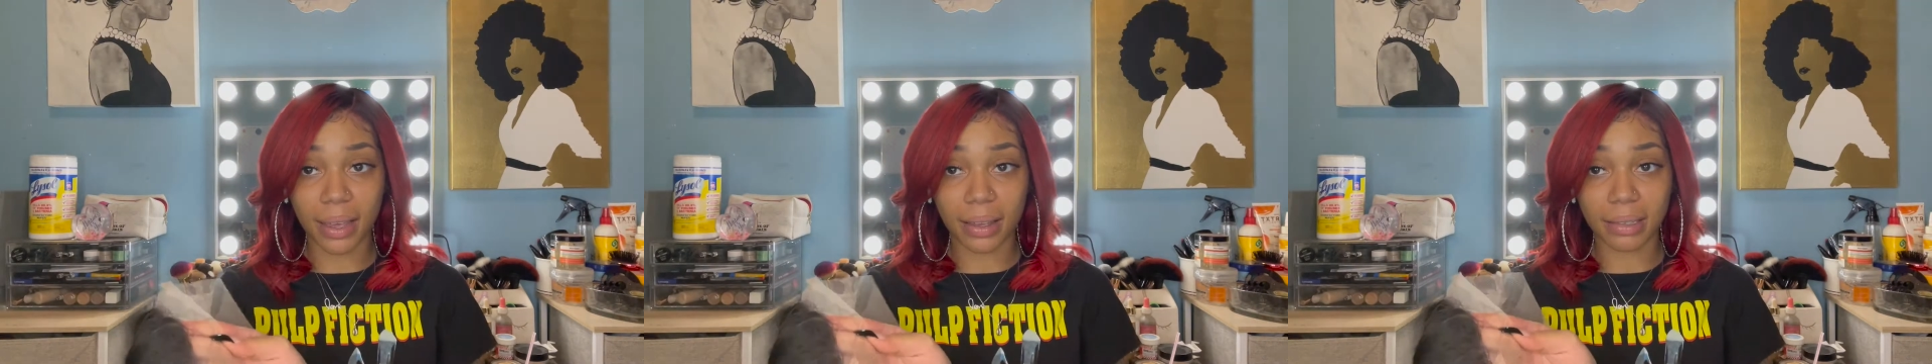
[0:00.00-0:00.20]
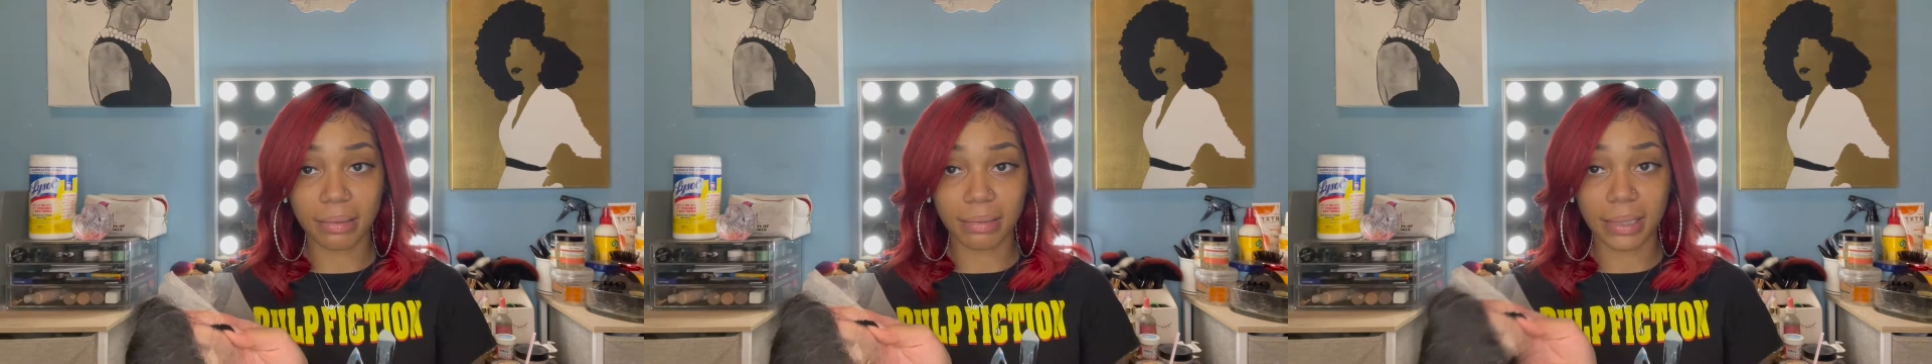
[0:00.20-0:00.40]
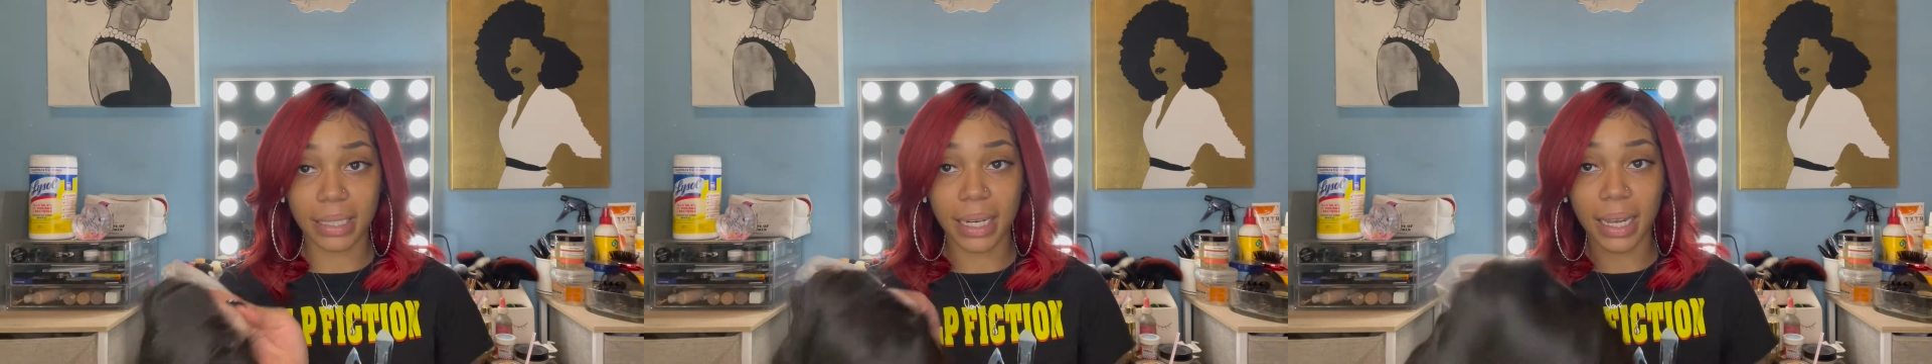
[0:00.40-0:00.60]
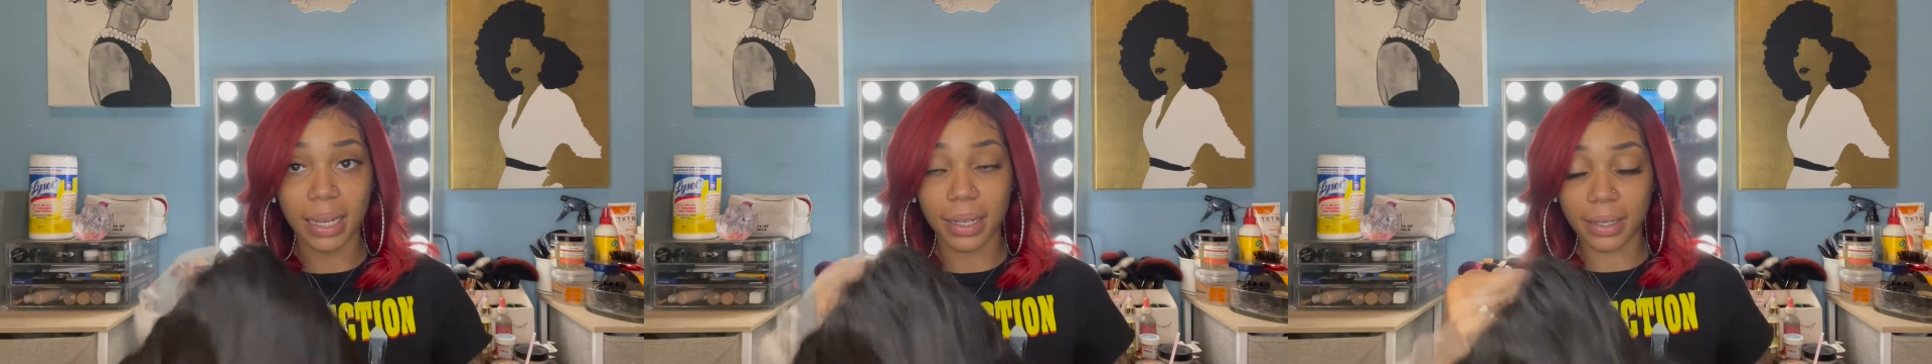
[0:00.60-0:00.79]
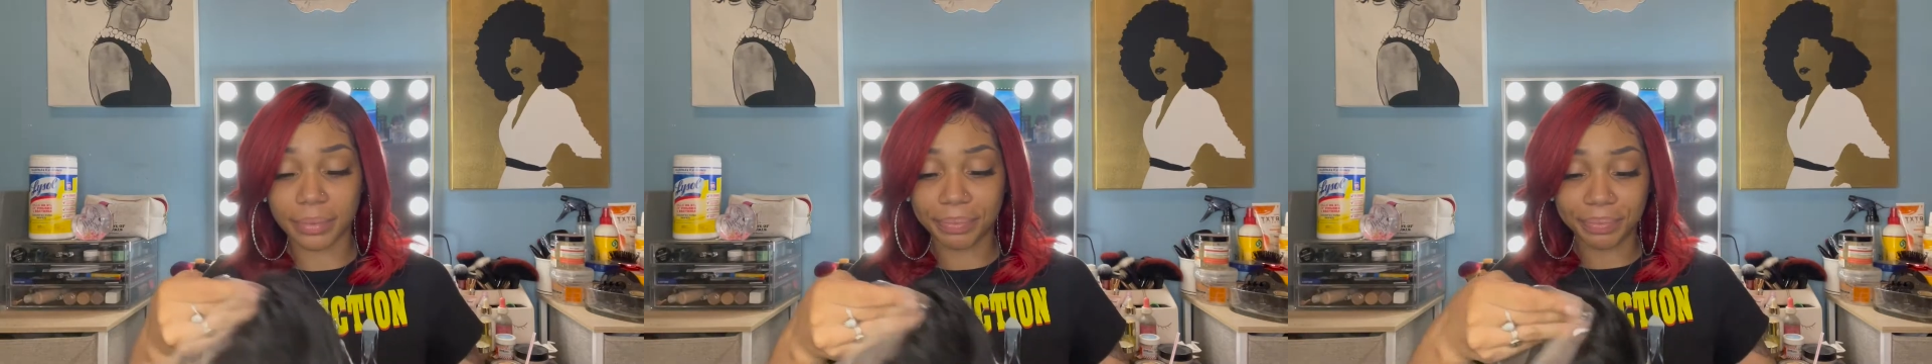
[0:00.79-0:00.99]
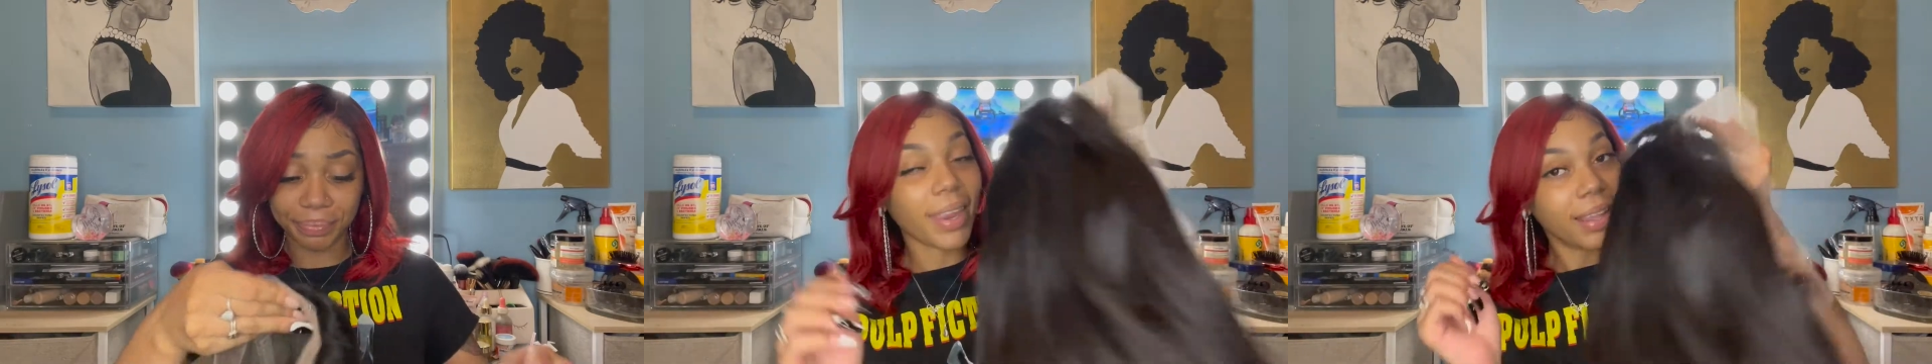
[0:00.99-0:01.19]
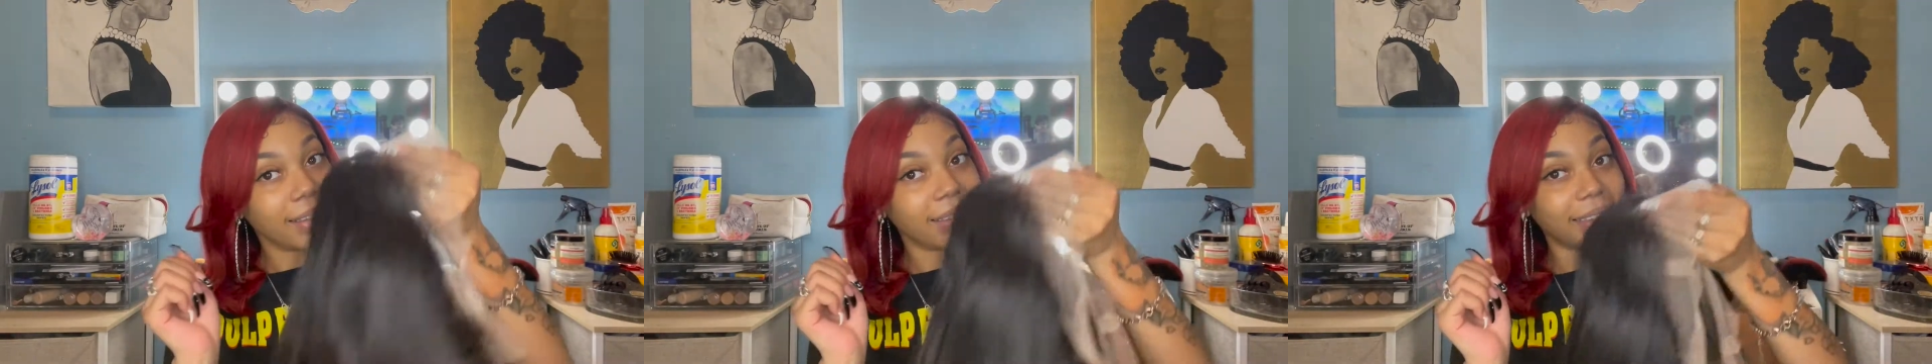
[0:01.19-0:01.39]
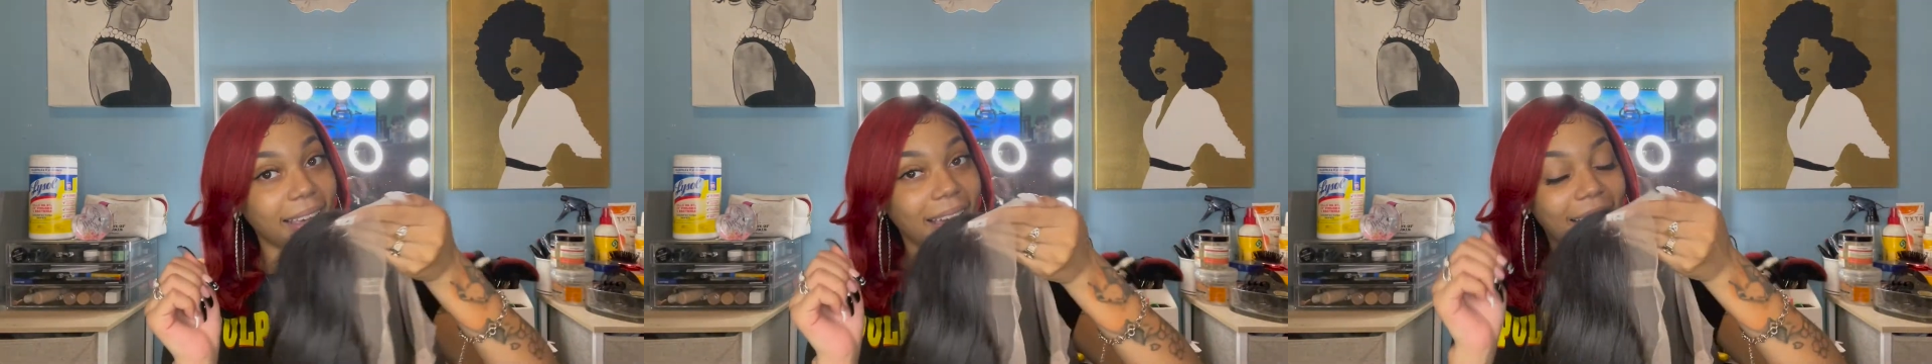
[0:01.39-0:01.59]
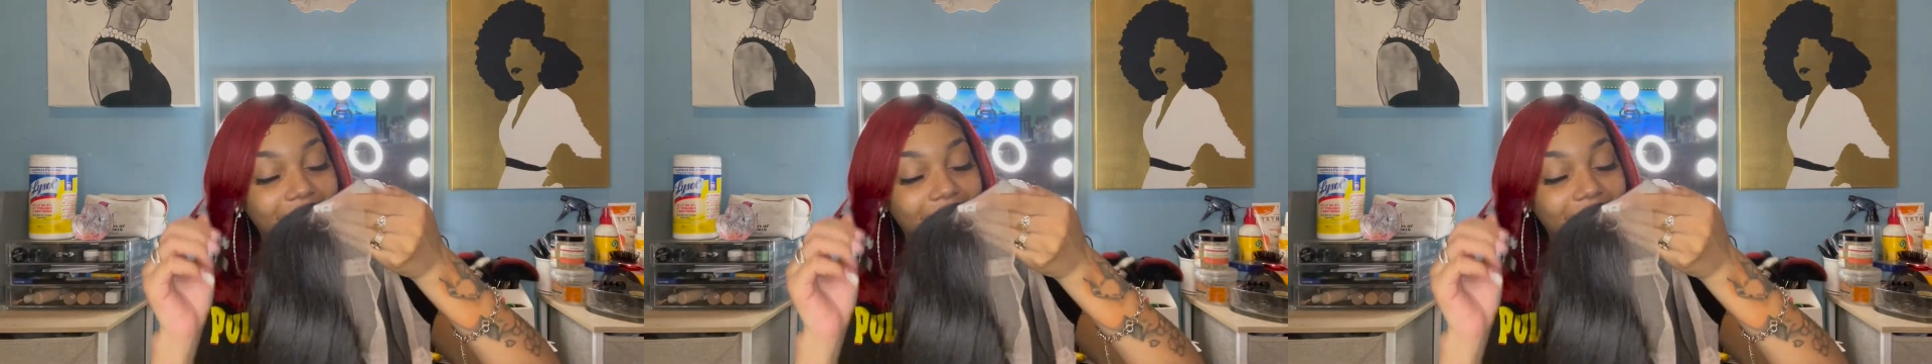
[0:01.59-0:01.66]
Oh child. Yeah.